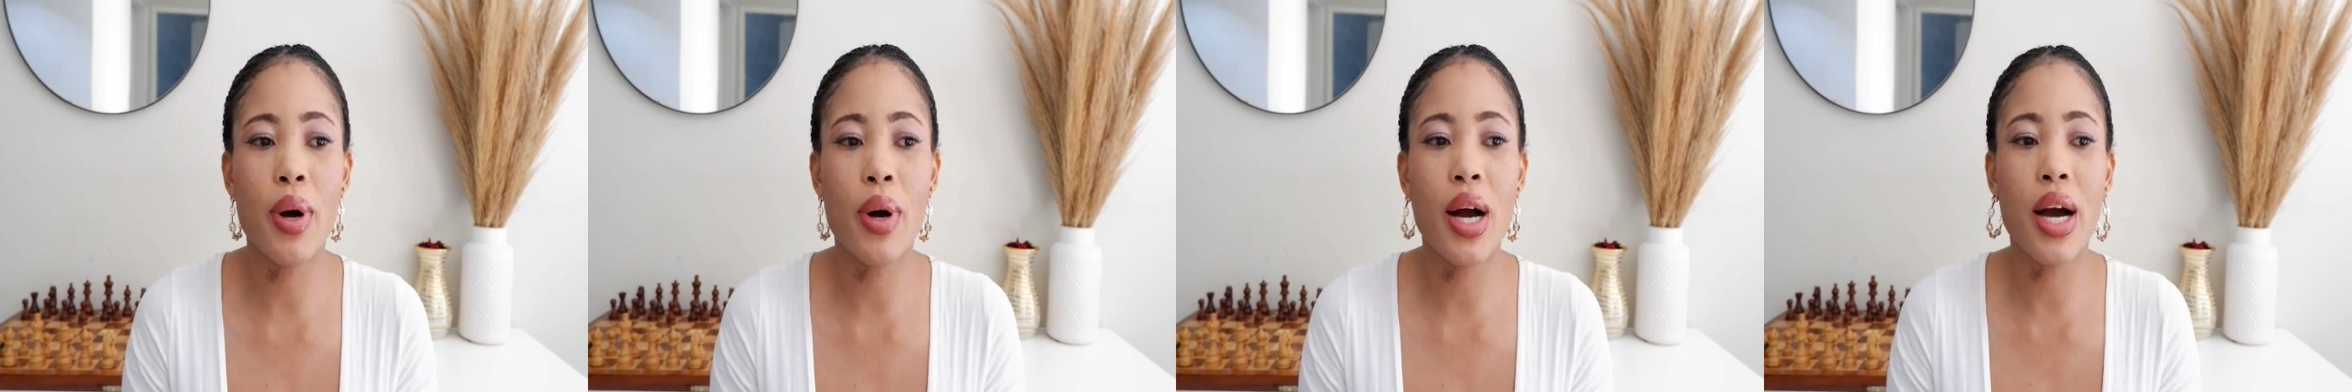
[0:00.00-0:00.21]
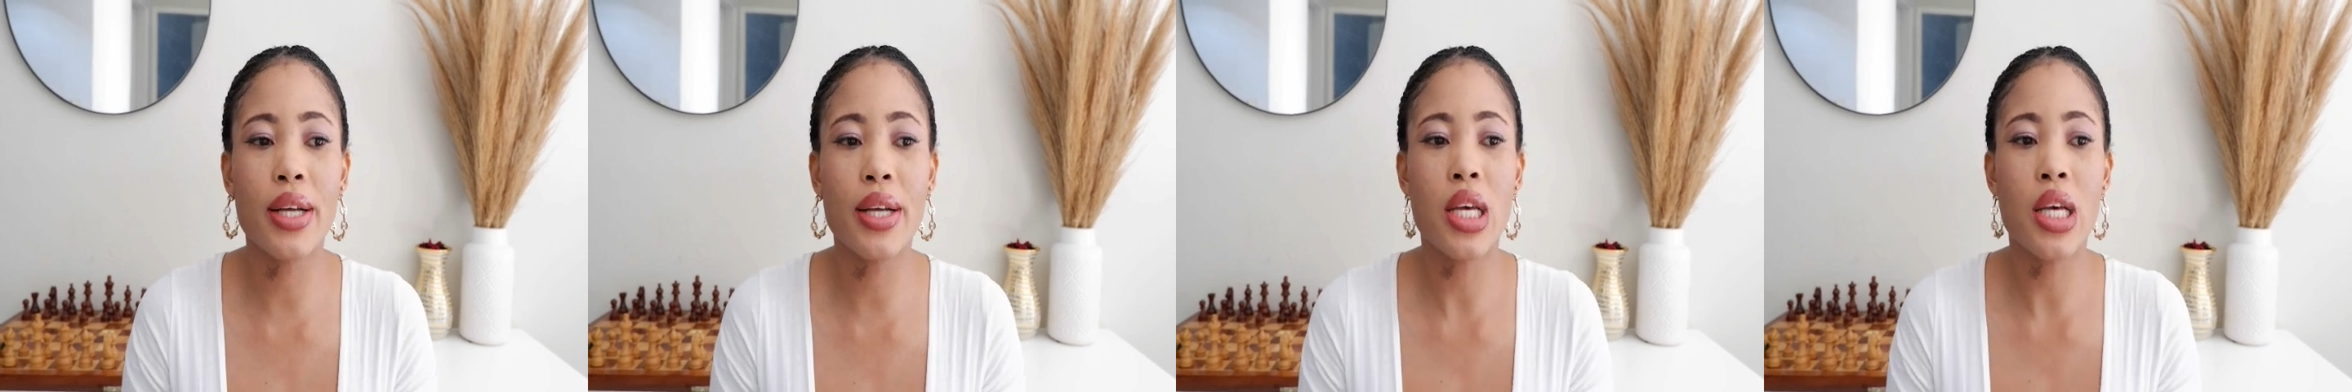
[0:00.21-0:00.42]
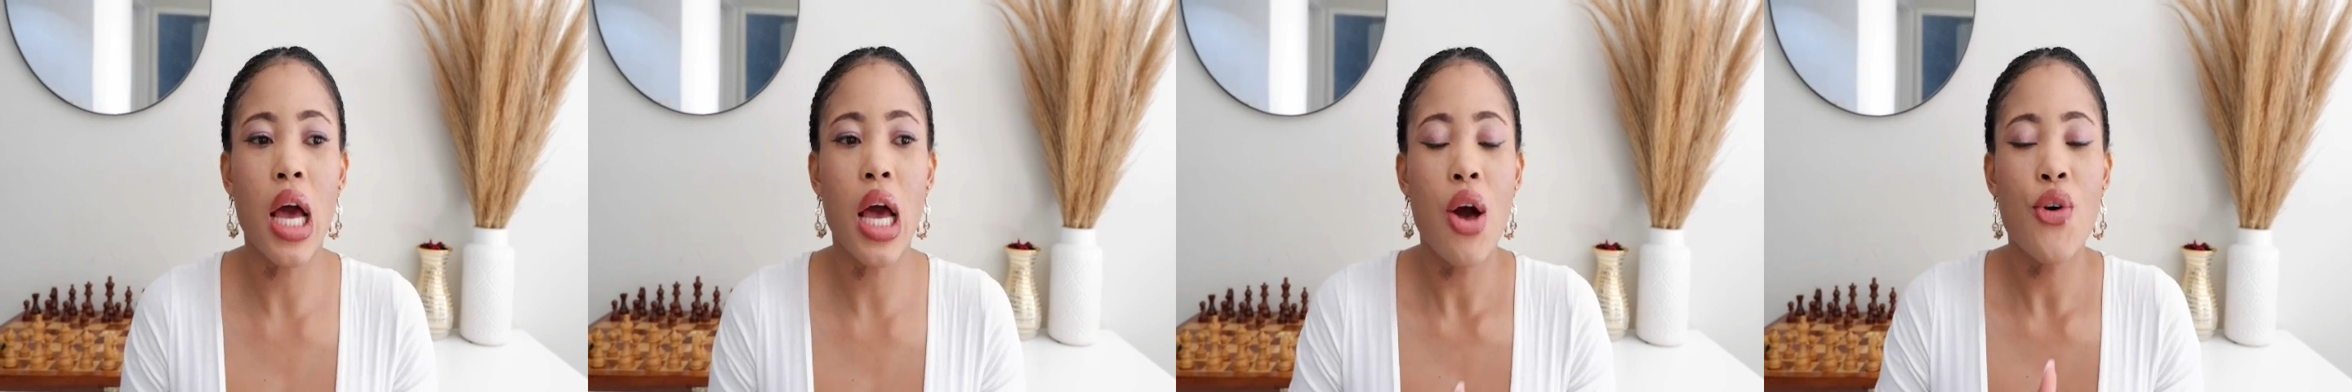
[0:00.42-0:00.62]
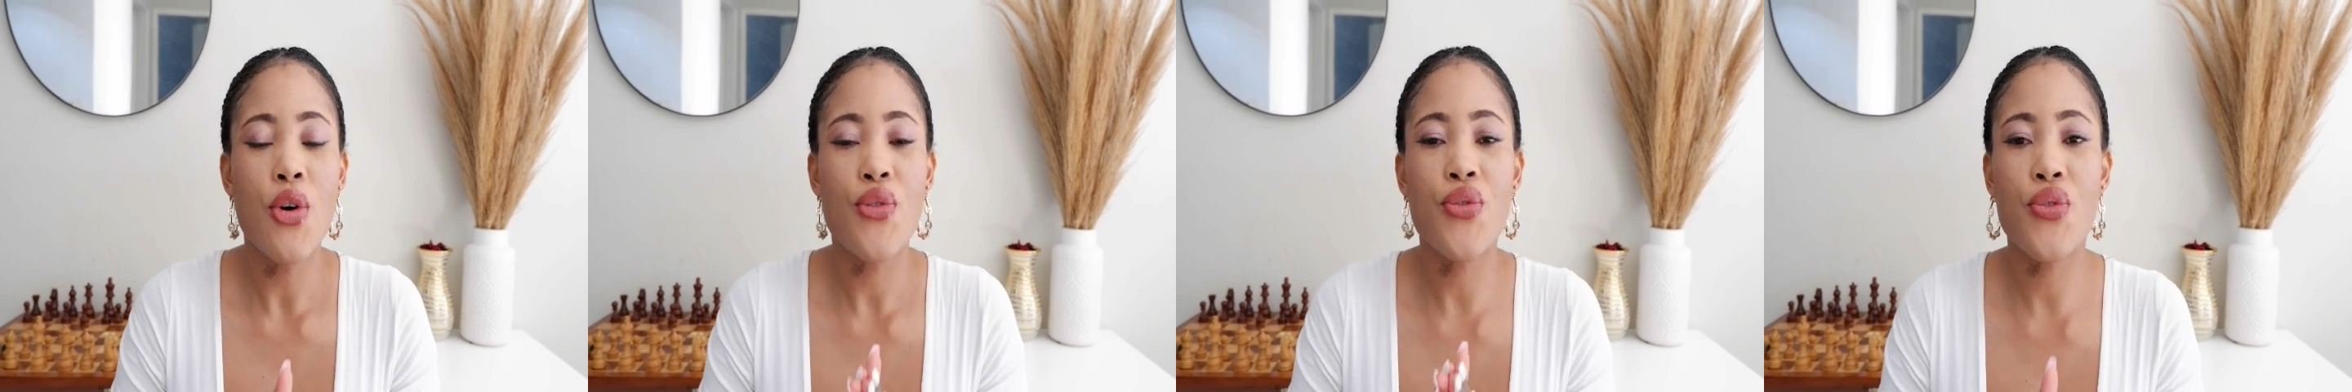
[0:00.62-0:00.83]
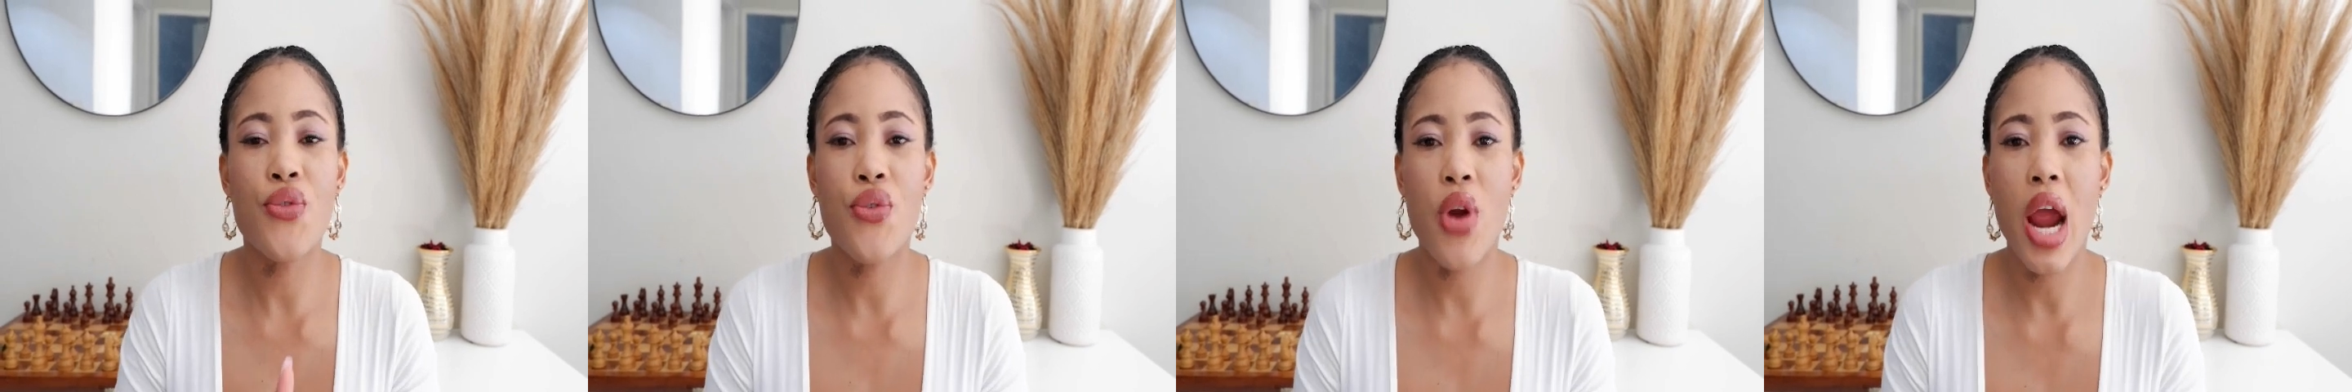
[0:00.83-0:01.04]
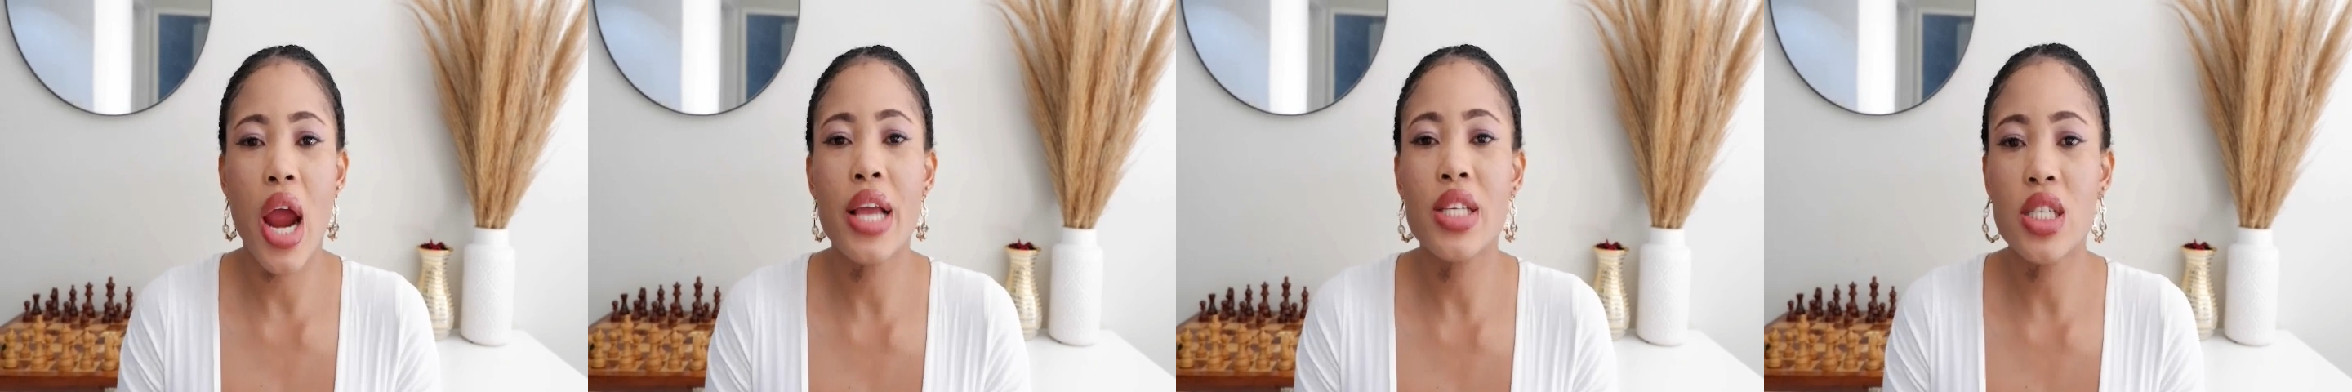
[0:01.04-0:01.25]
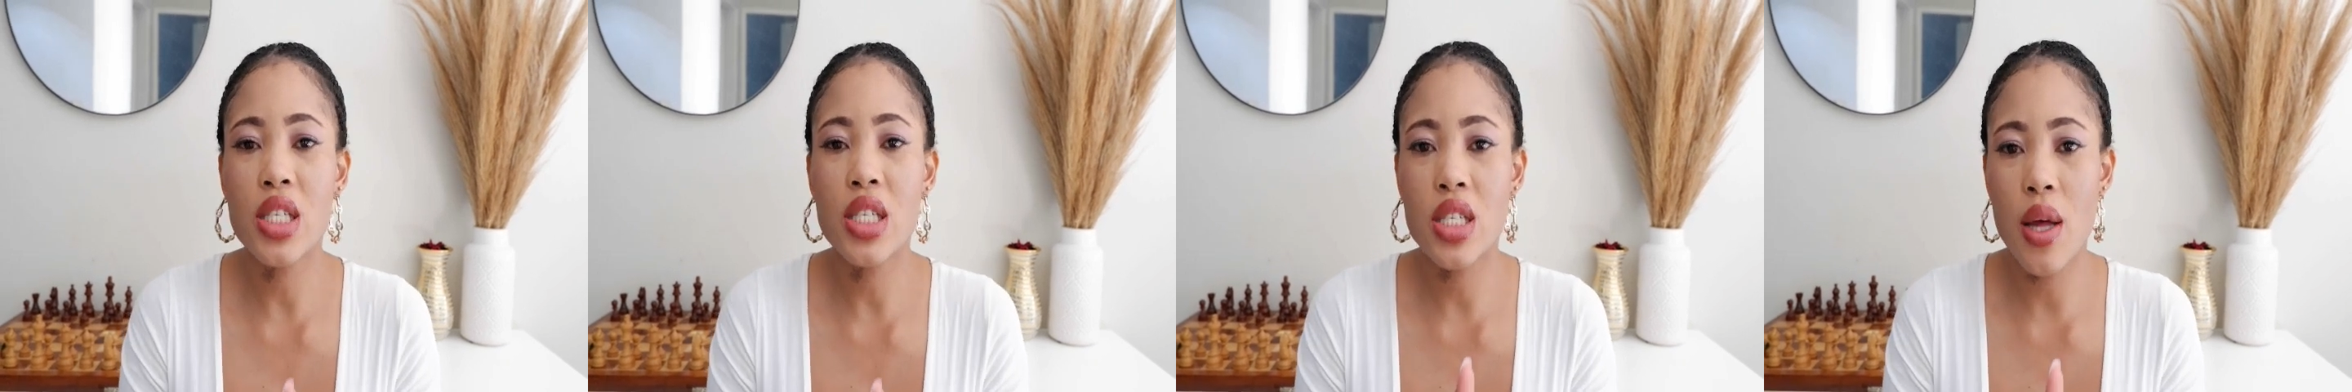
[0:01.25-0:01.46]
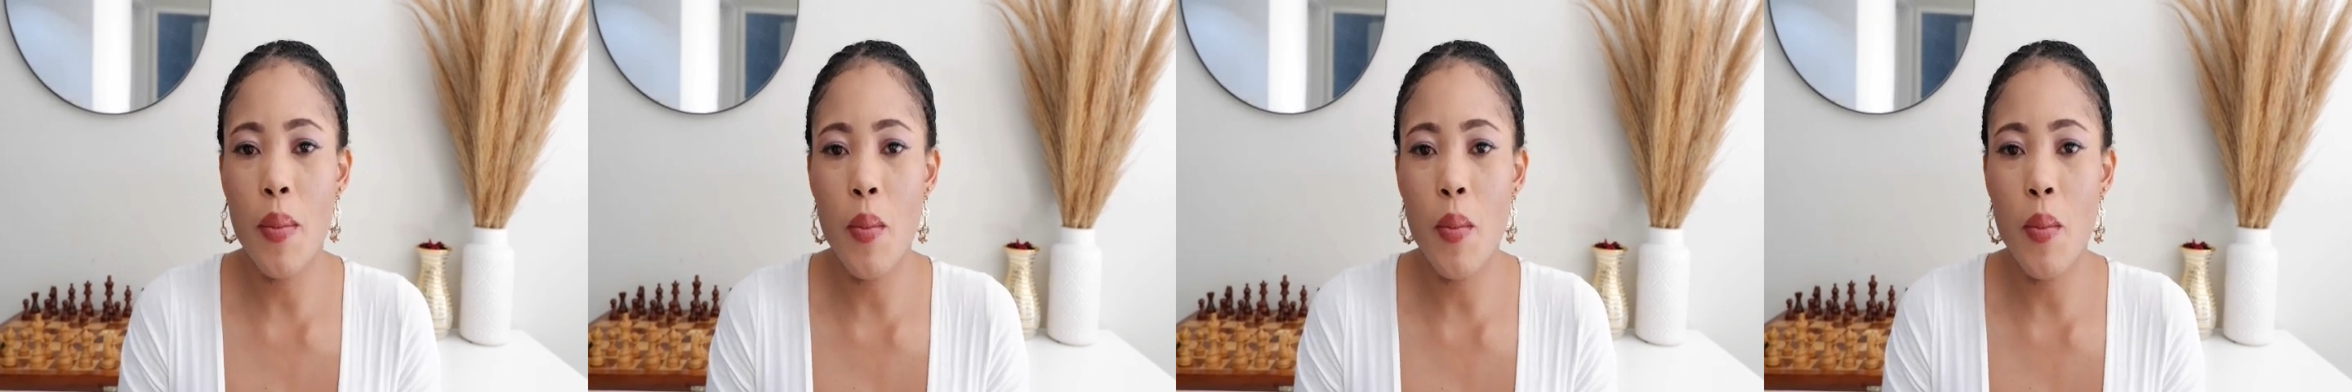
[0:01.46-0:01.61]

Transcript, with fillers: But French is